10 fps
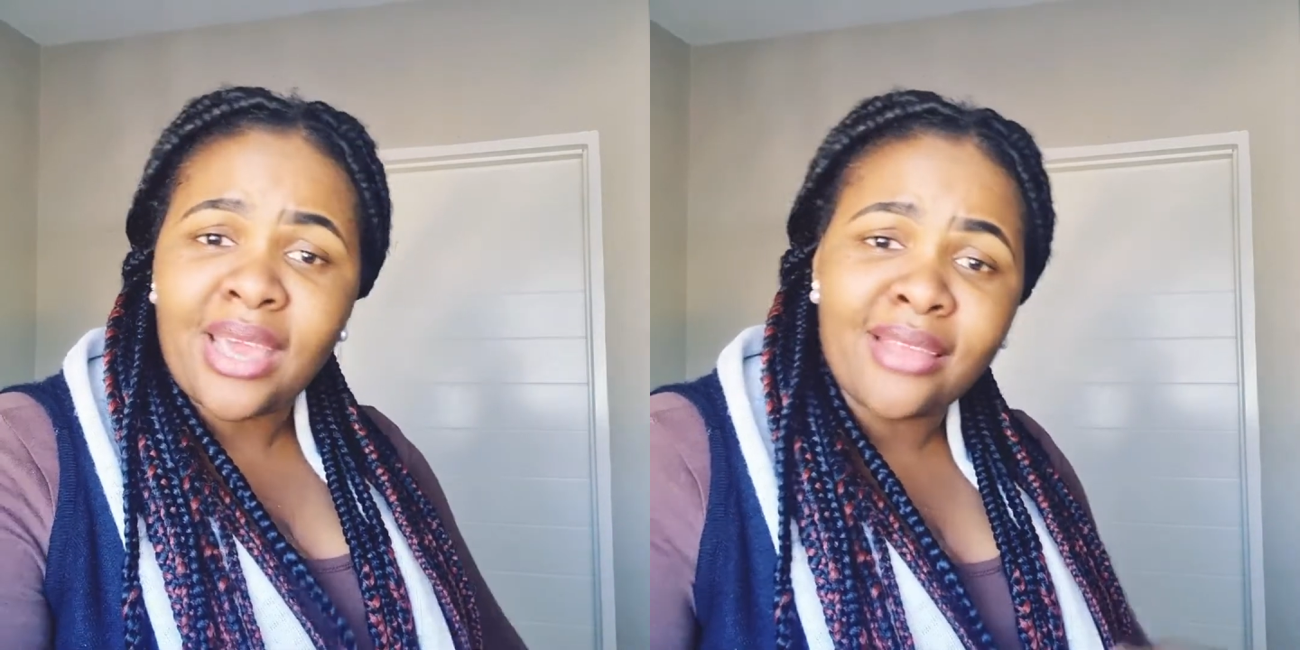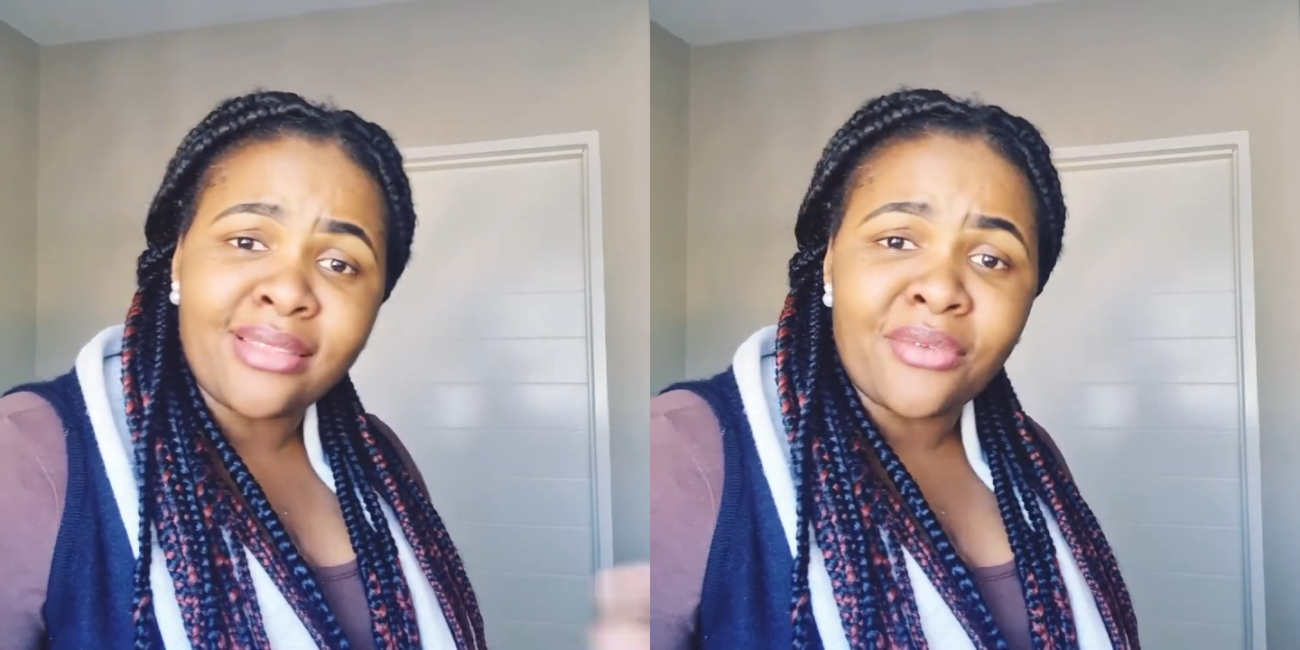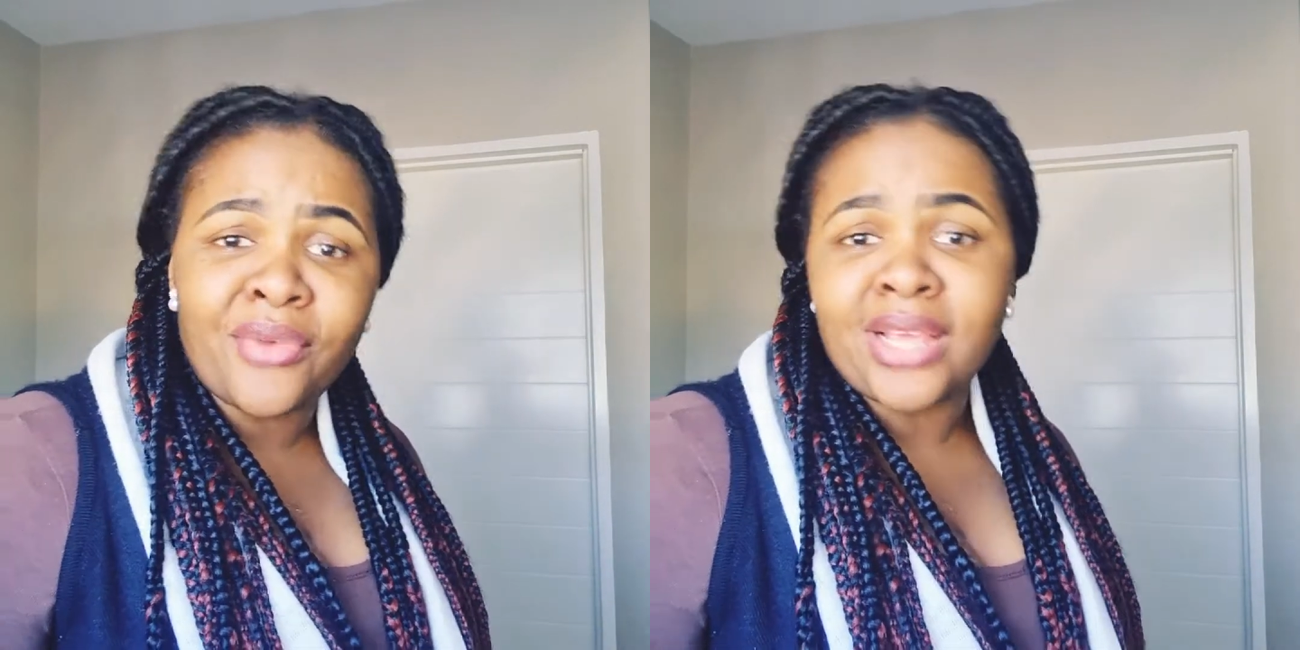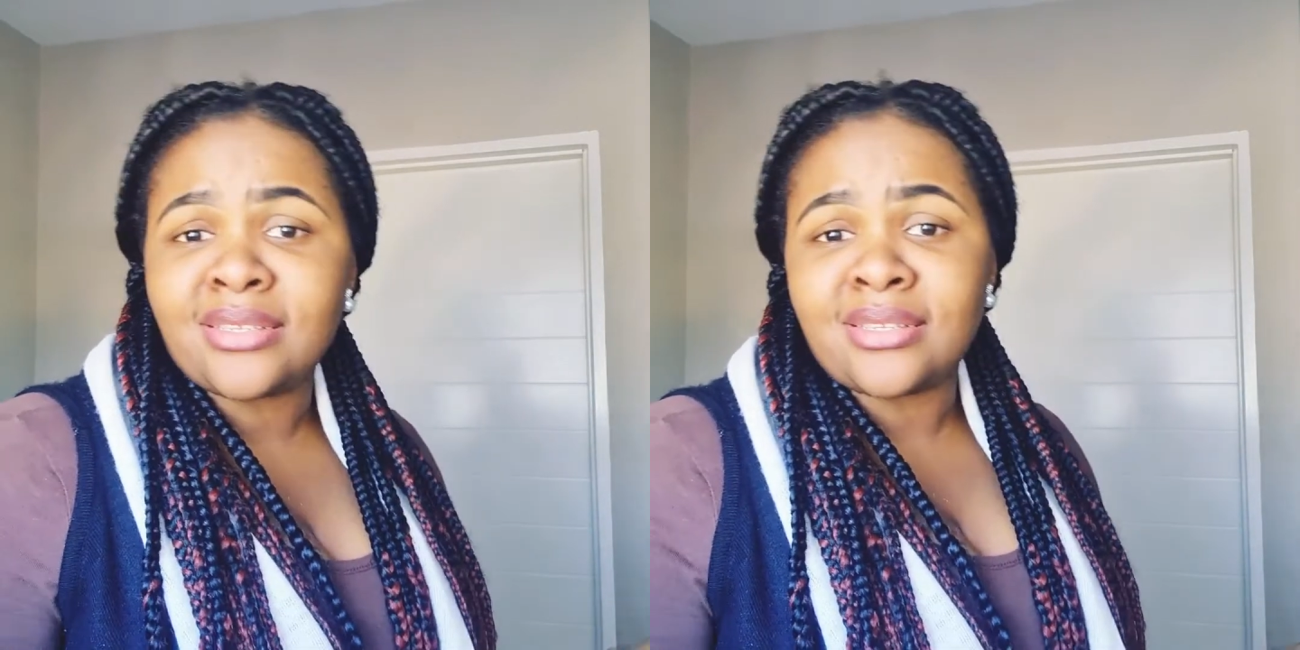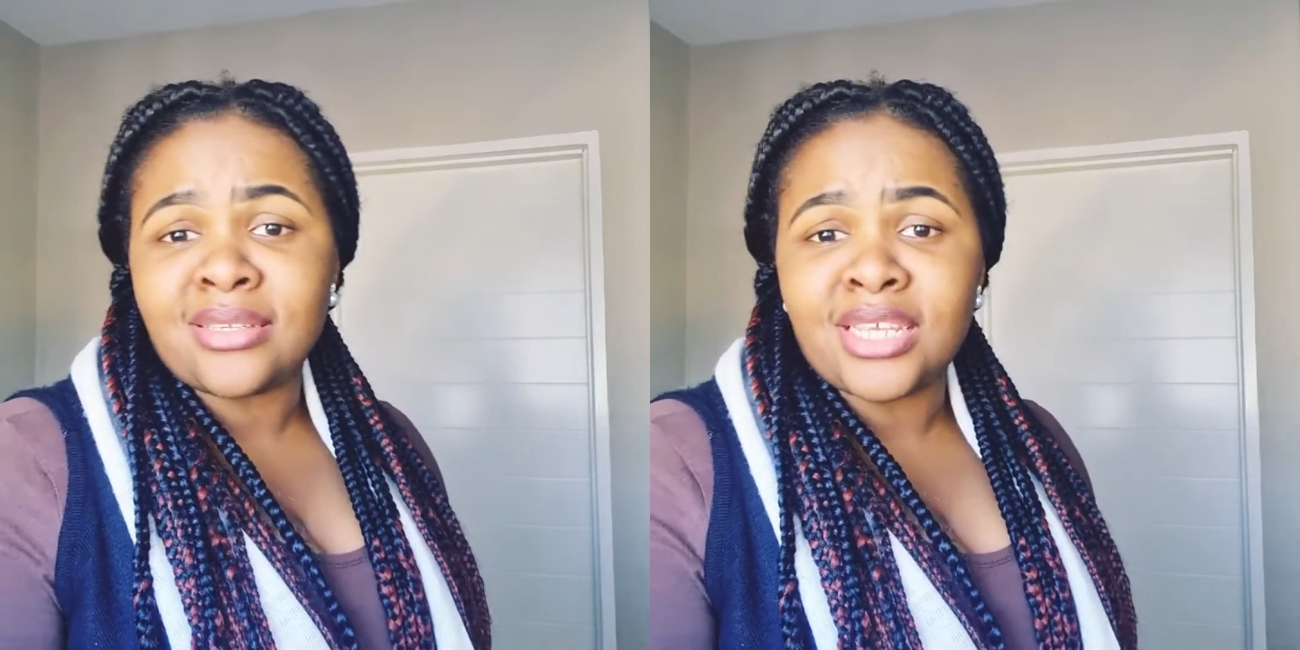and the
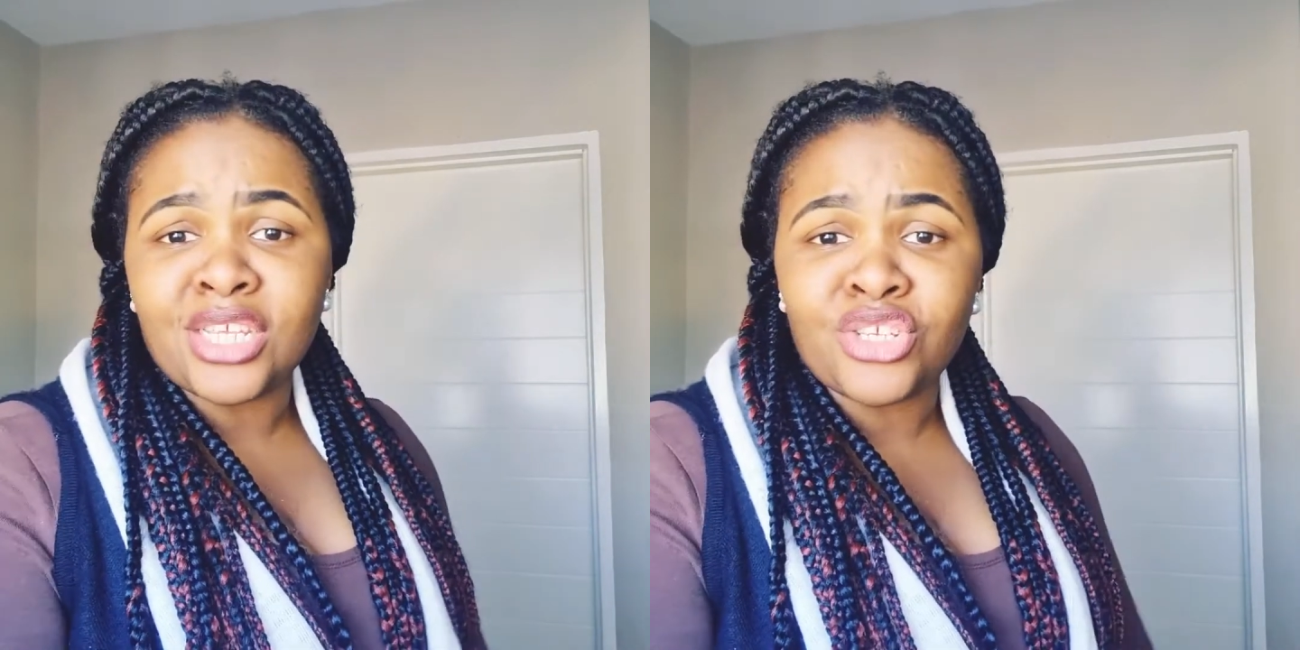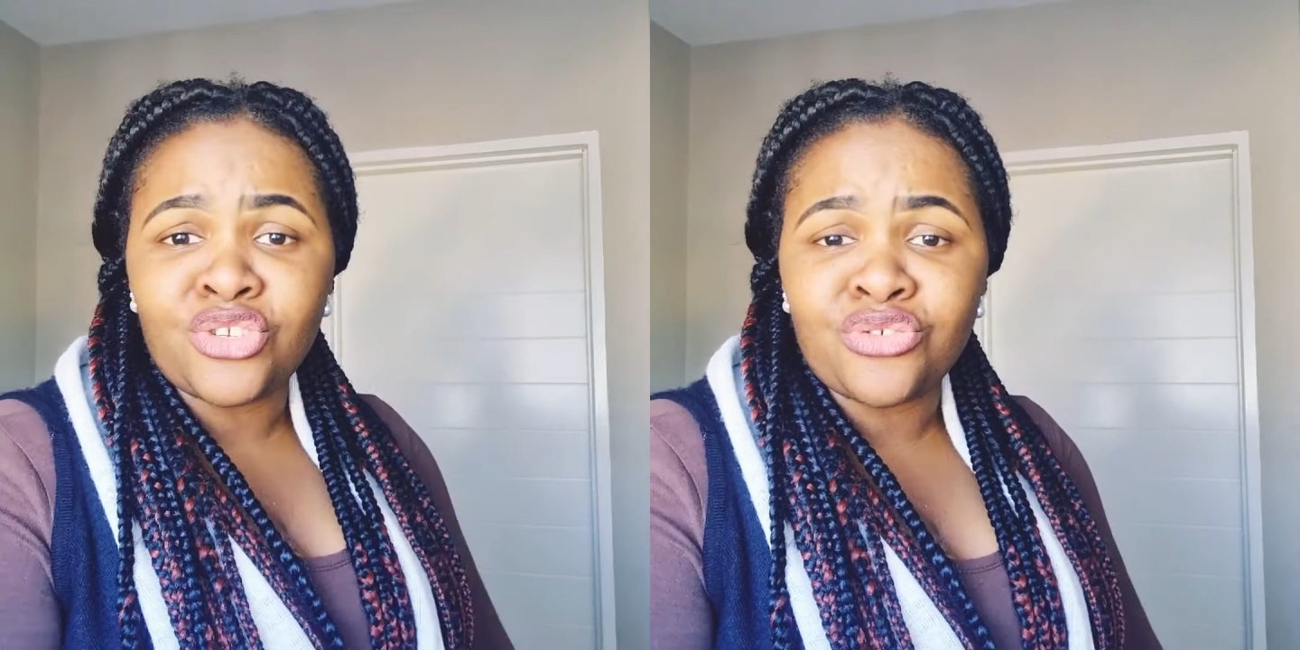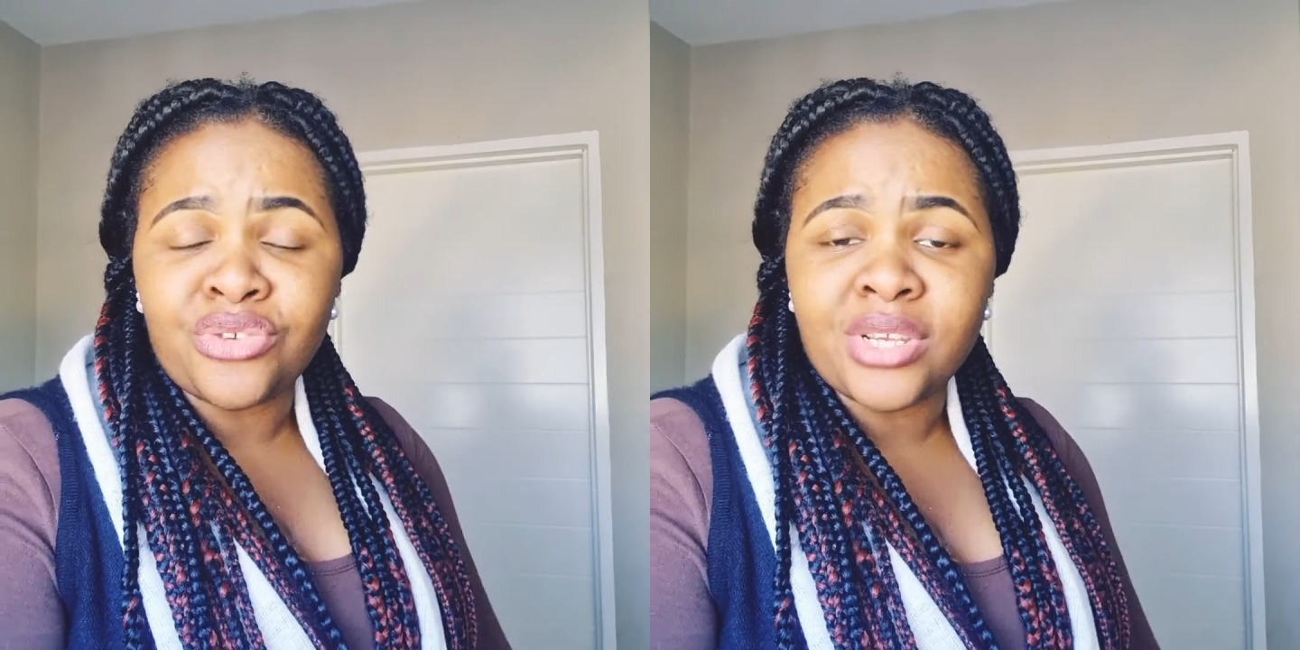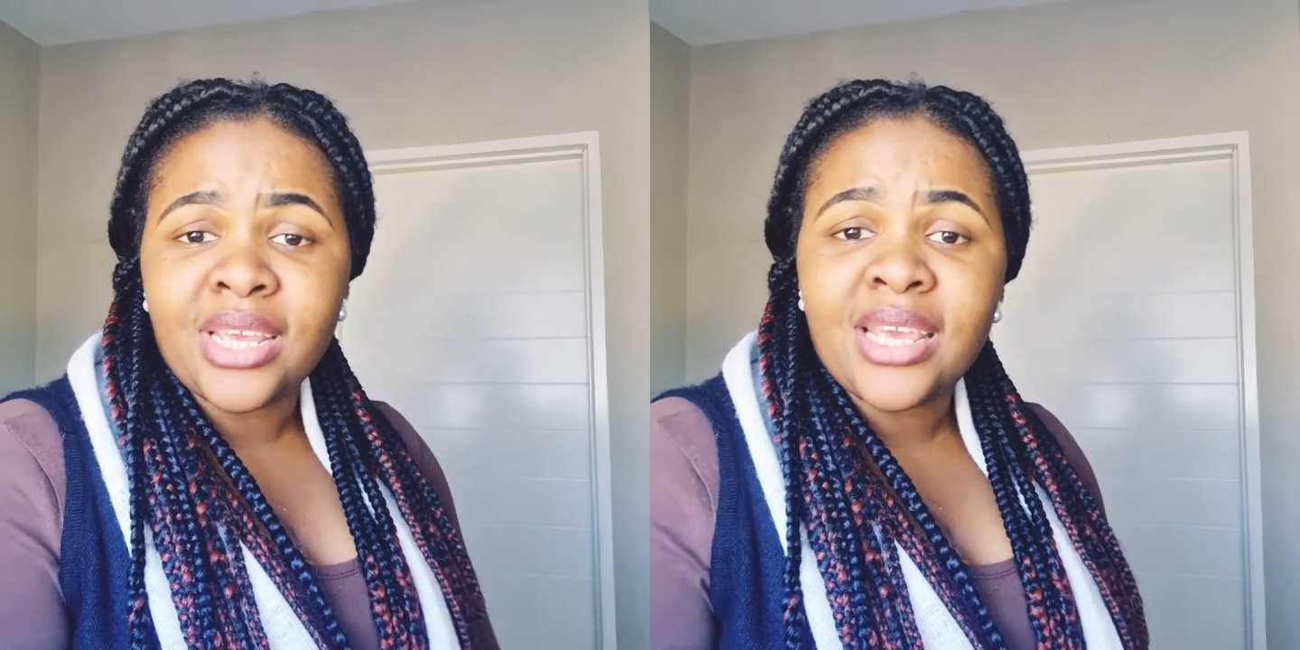rest is history.